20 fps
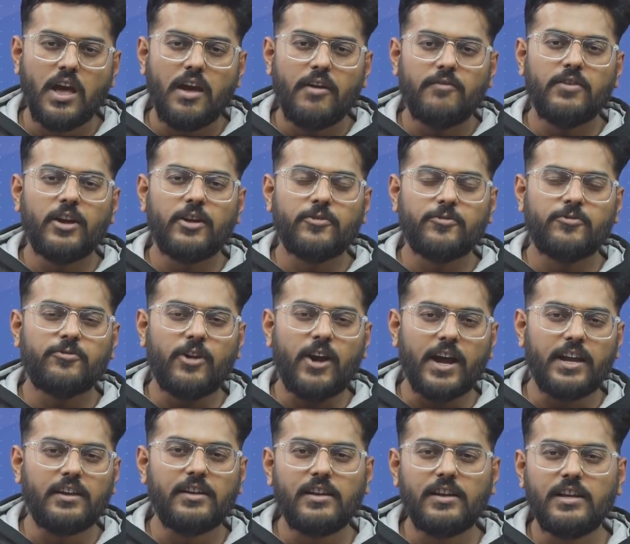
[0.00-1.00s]
we are
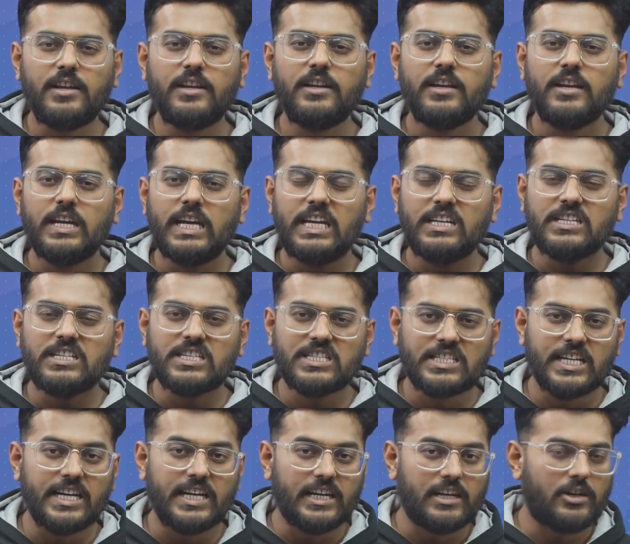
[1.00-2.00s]
finally in a
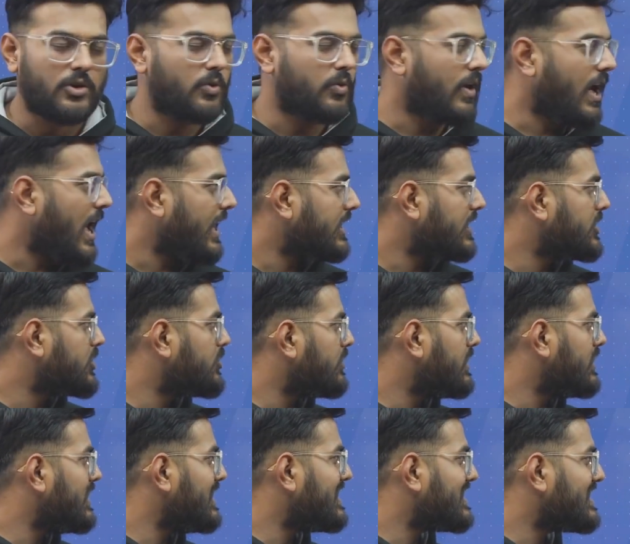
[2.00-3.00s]
state to
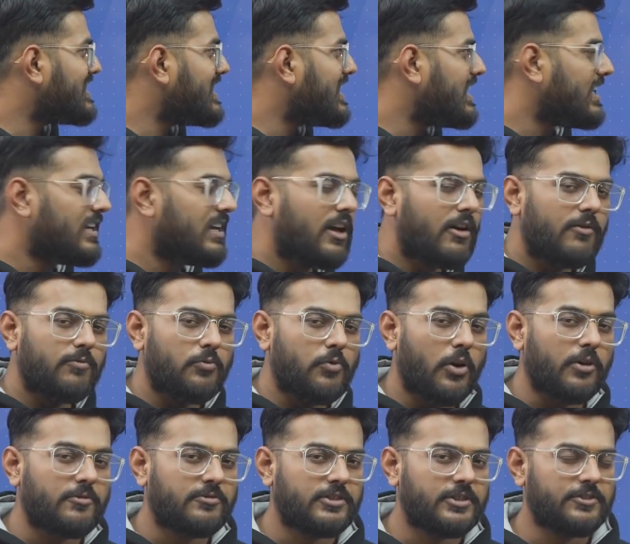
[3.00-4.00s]
actually say
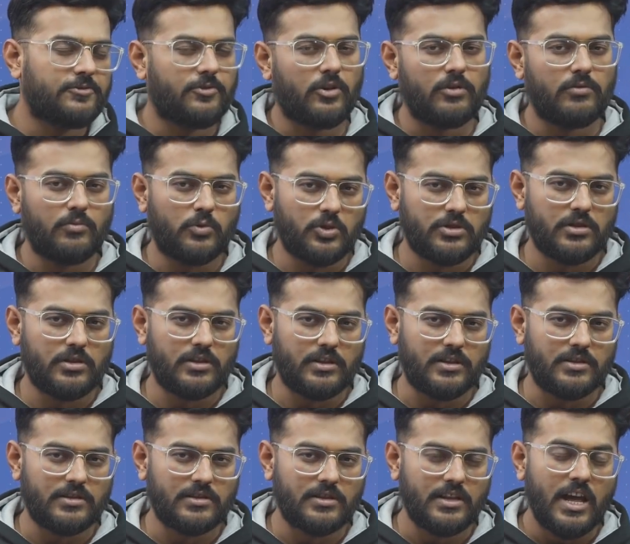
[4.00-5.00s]
what free fall motion
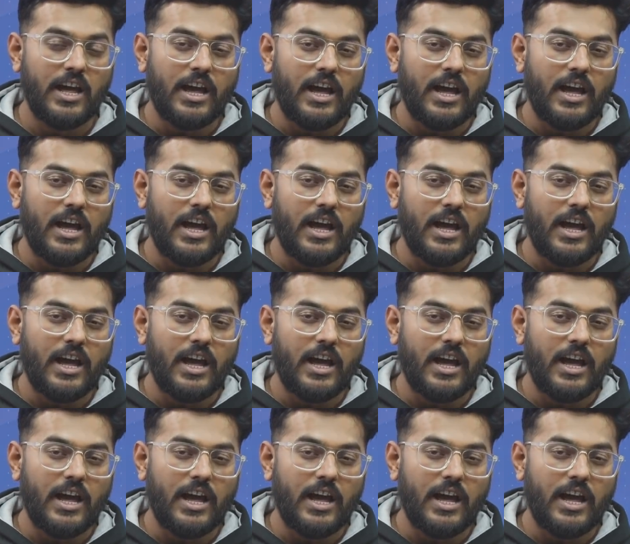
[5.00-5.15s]
is.